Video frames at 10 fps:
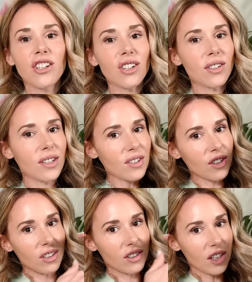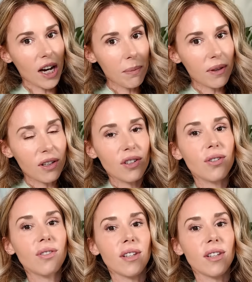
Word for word: it's just easier to type in the two